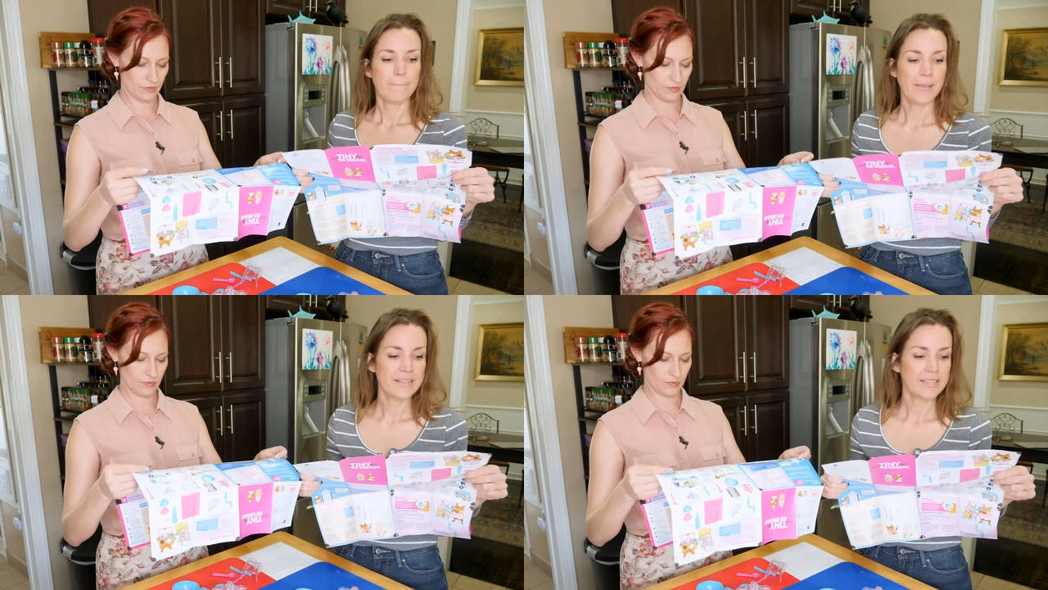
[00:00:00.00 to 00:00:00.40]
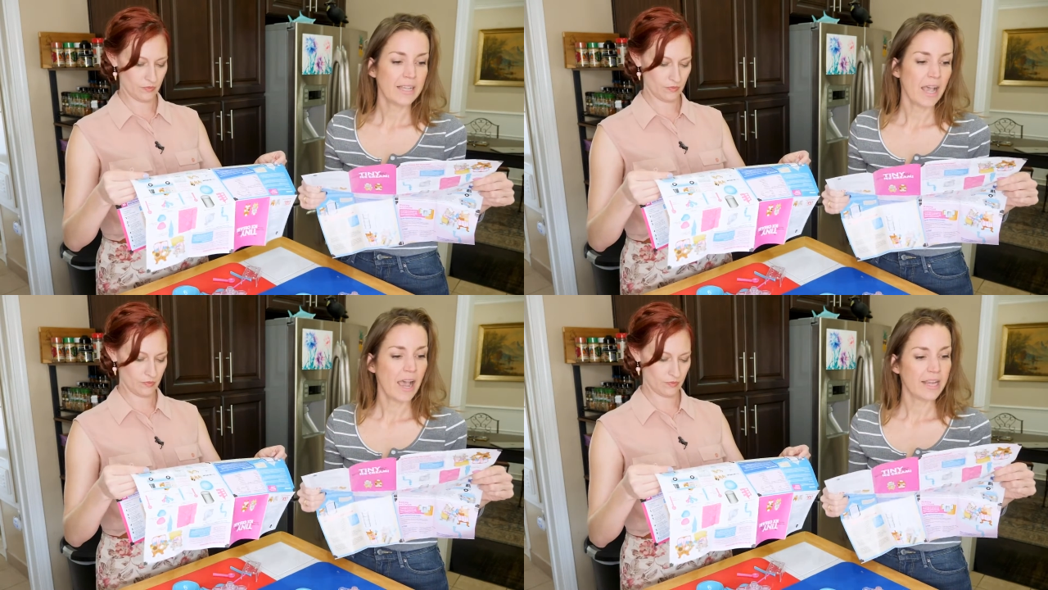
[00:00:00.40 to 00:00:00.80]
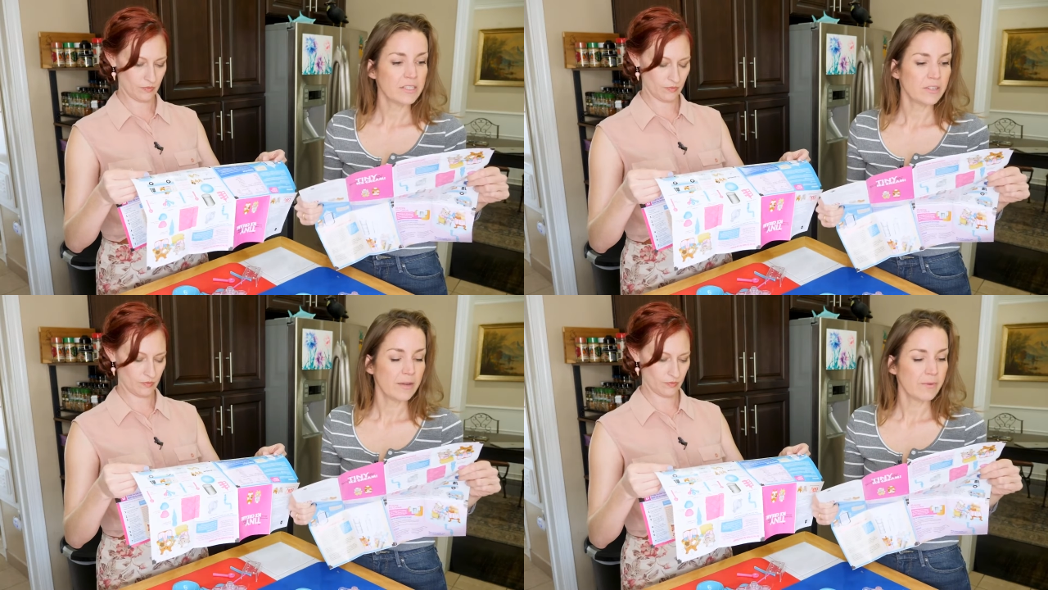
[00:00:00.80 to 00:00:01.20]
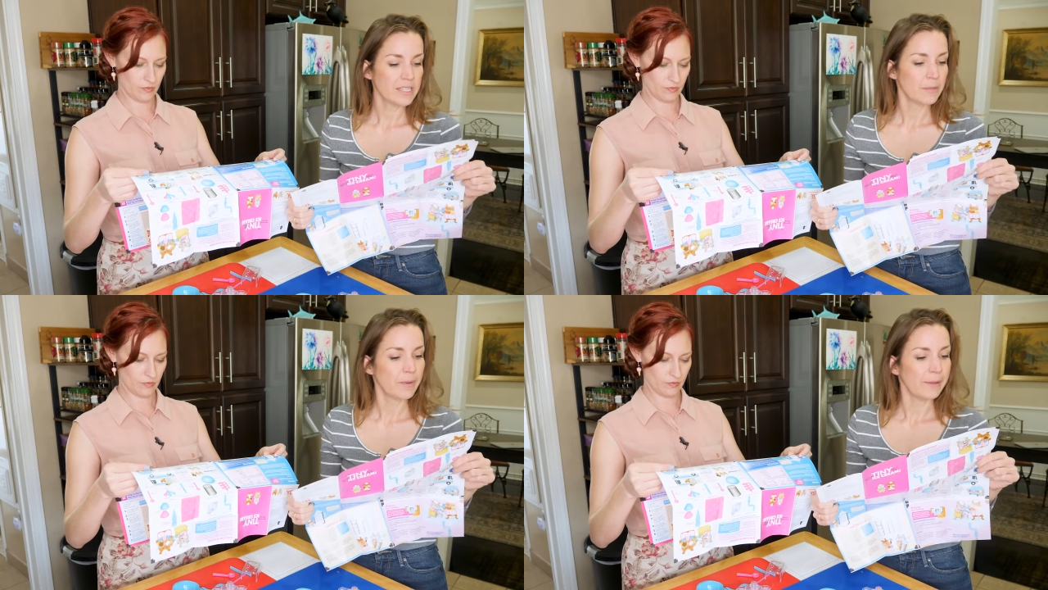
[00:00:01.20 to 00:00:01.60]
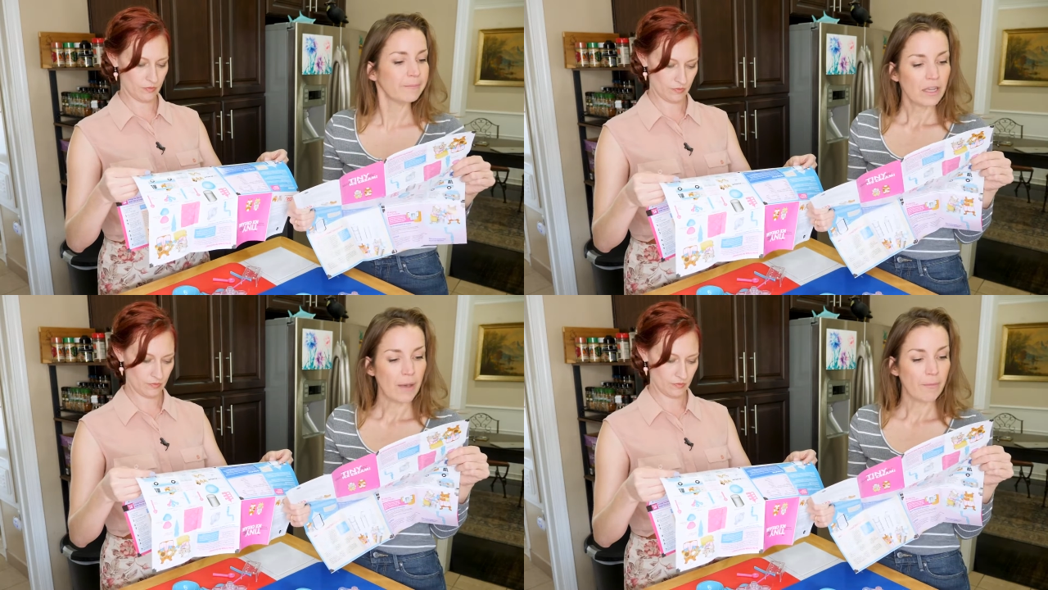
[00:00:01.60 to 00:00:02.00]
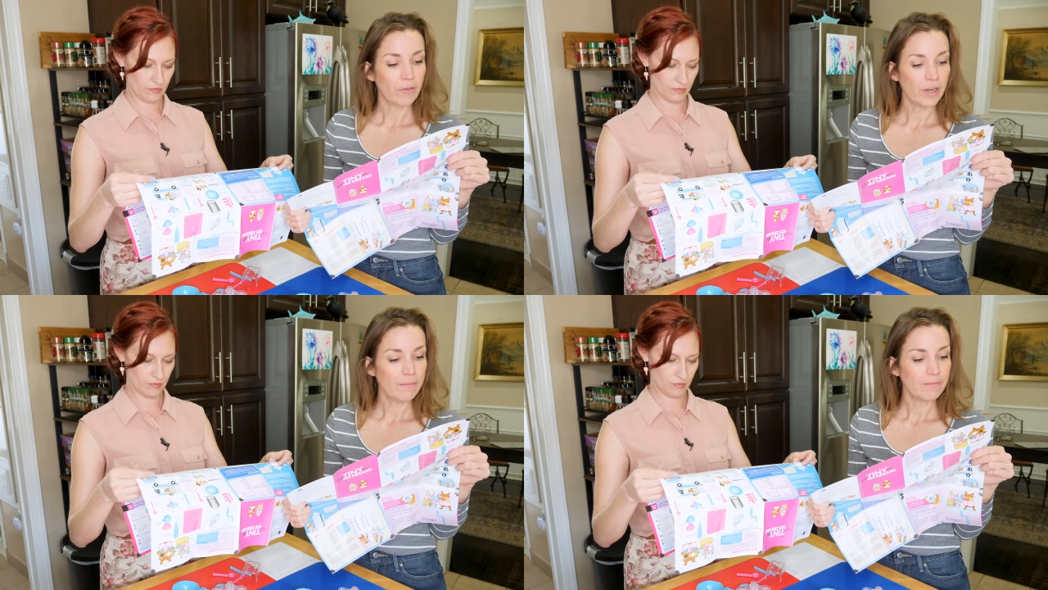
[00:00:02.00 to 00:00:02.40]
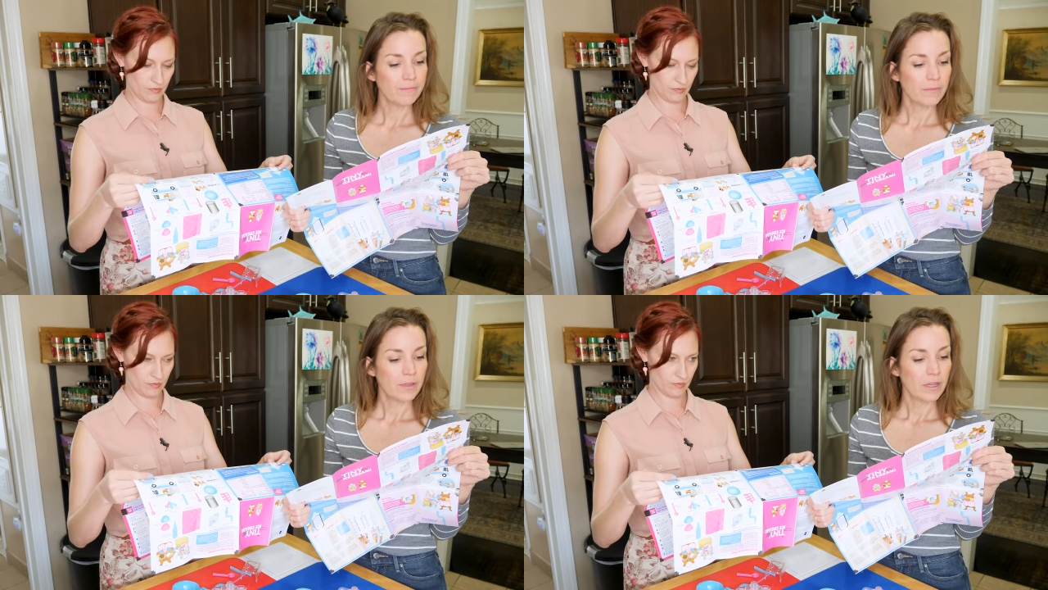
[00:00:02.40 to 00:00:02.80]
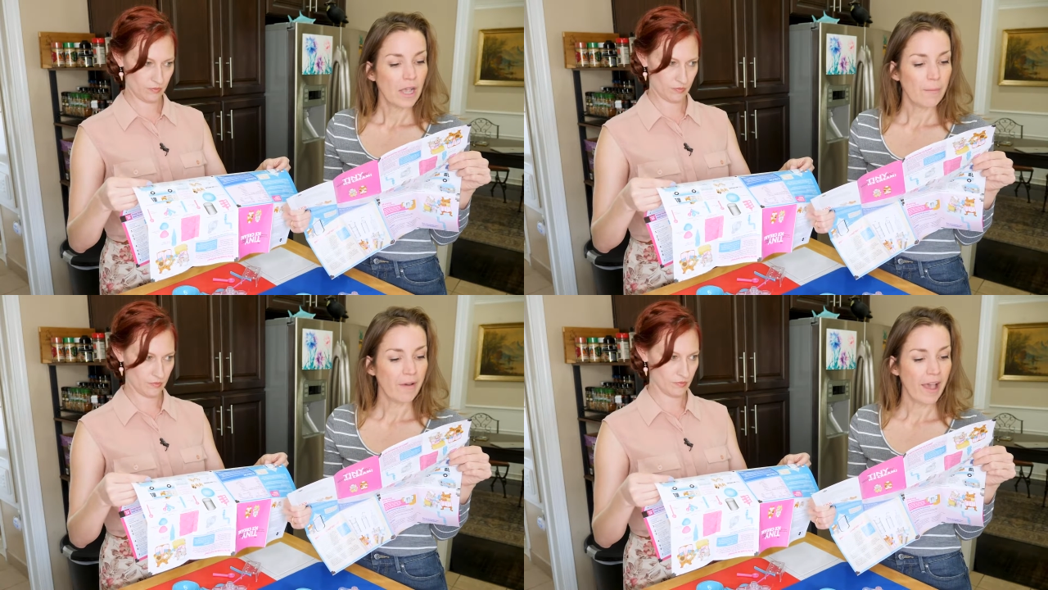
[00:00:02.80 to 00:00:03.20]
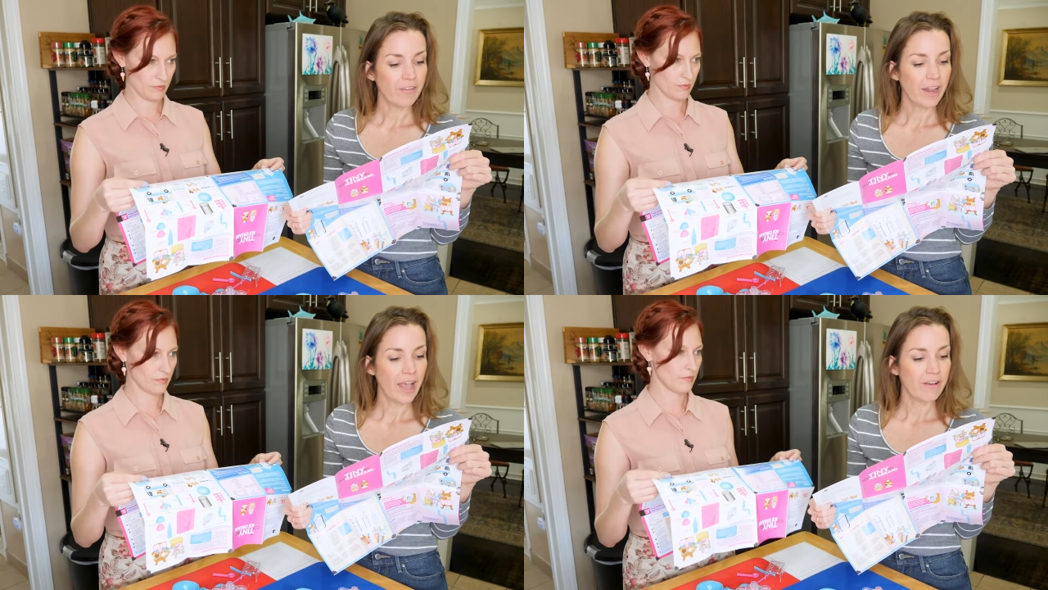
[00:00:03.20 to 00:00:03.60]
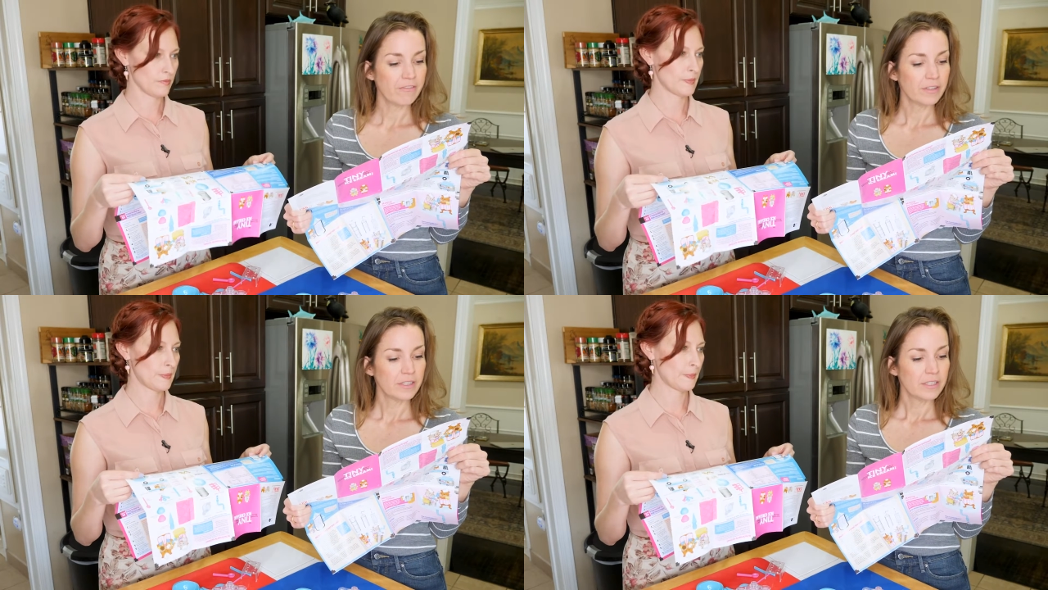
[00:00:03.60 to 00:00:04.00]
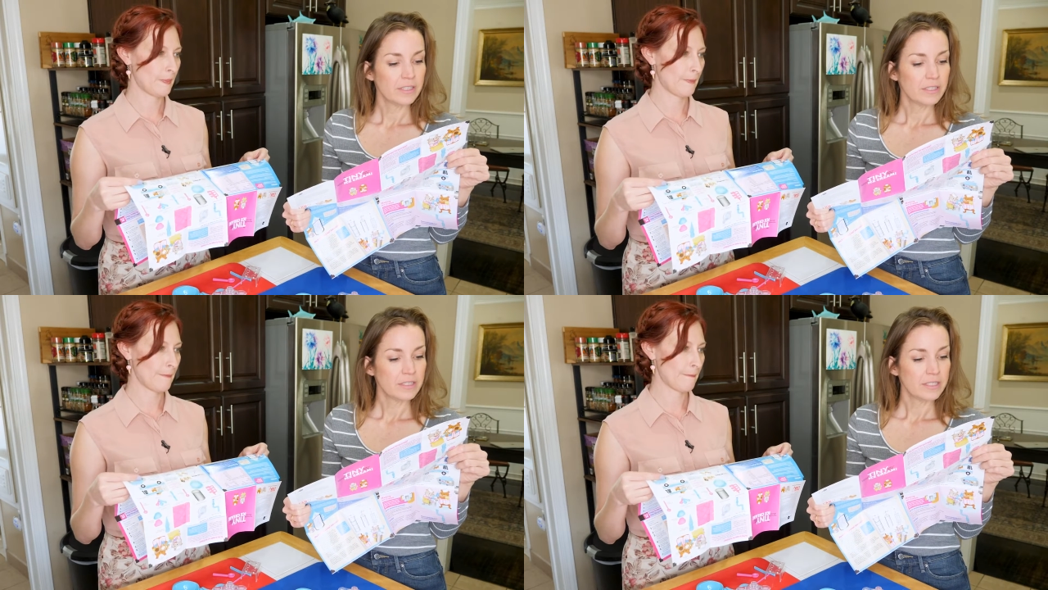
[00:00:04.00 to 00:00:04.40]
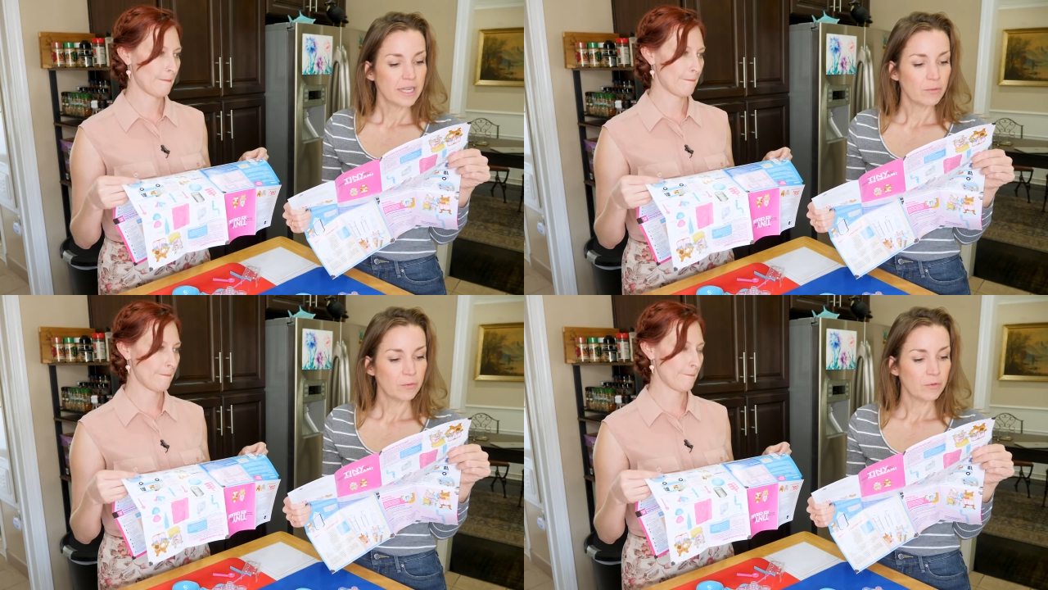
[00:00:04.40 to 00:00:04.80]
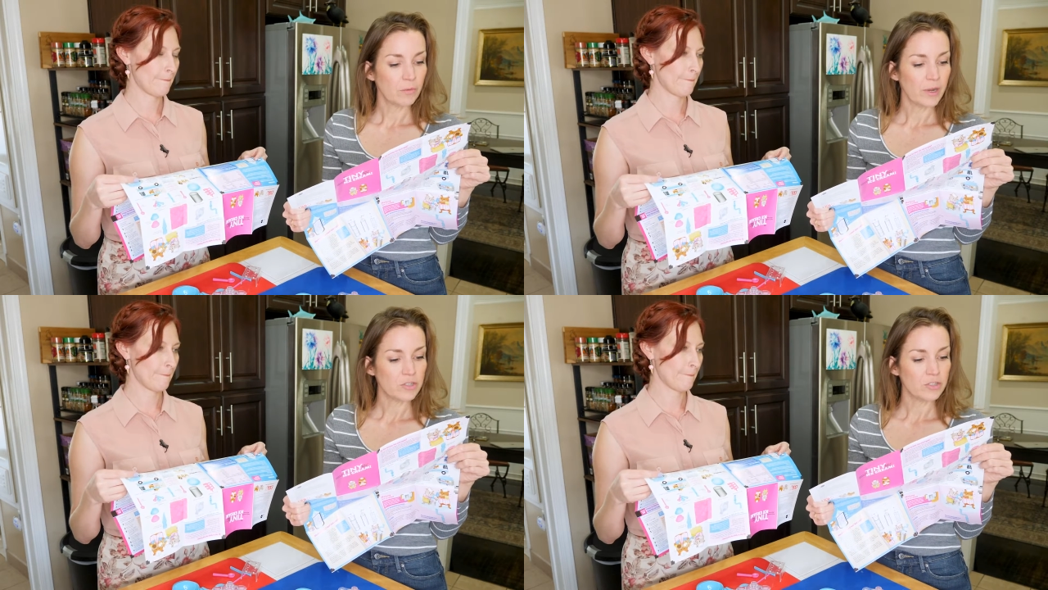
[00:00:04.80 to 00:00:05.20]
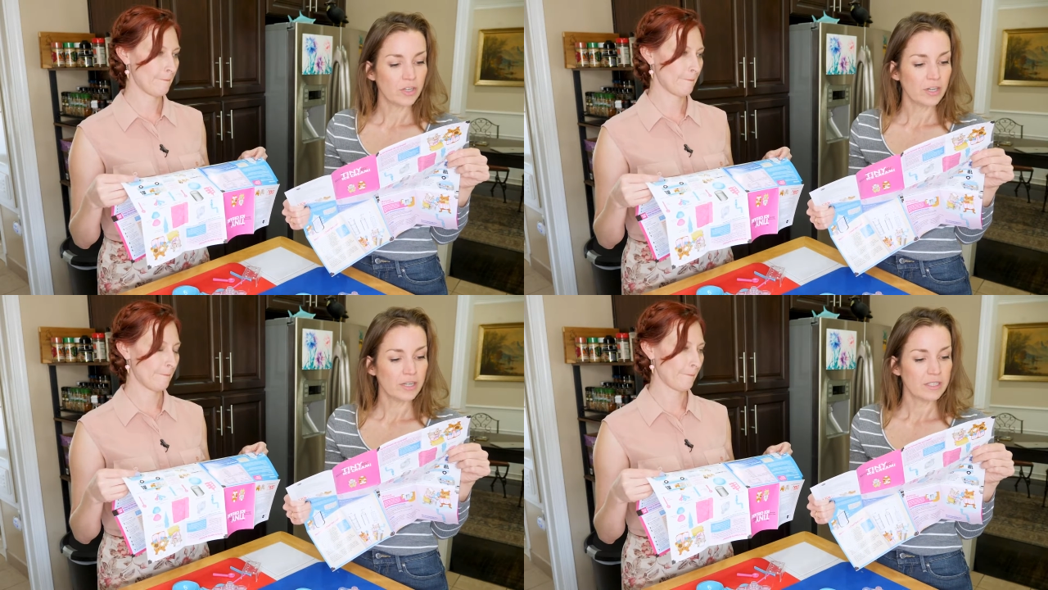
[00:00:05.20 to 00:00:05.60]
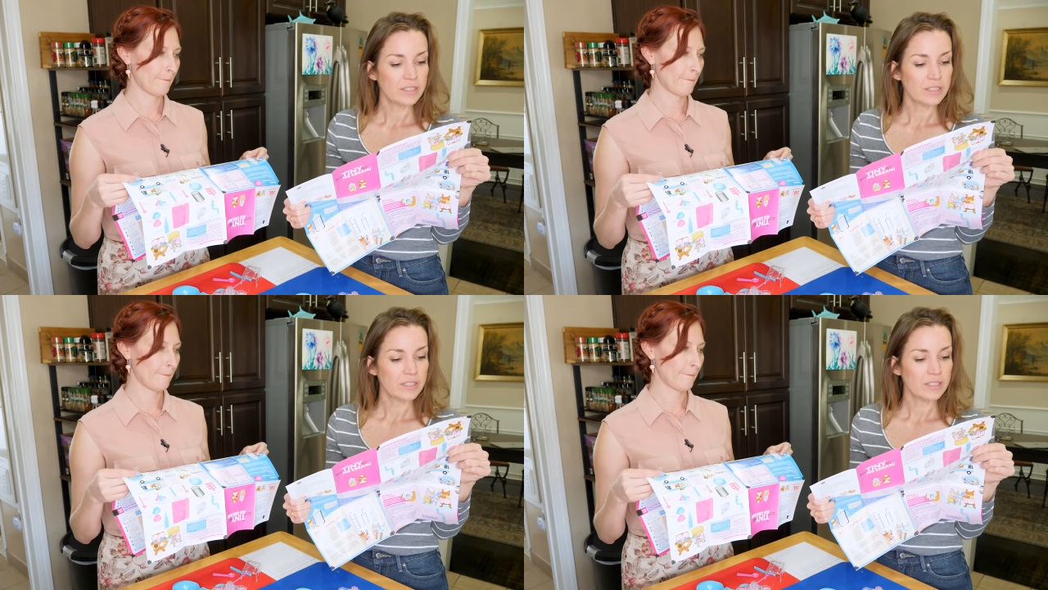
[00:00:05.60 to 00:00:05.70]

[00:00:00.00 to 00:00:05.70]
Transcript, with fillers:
Speaker 1: Basic ice cream recipe. Cup of cream, cup of half and half, tablespoon of white sugar,